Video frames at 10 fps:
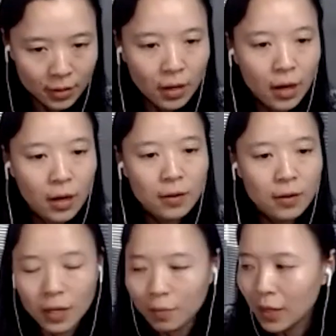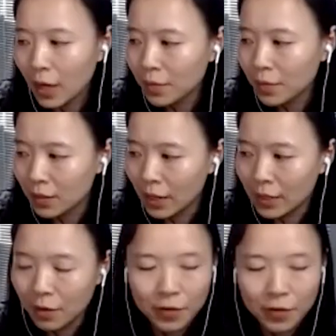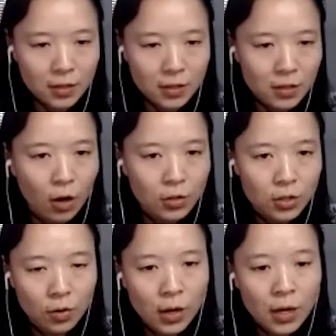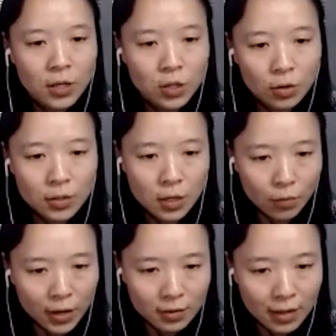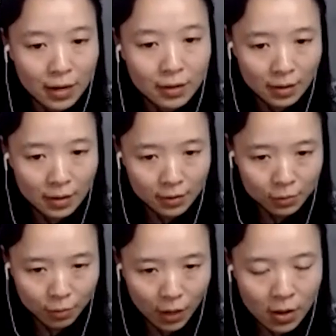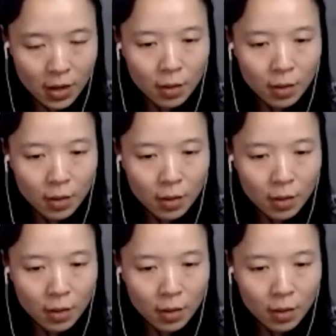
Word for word: Uh, sometimes the latent factors also shows the rationality as well,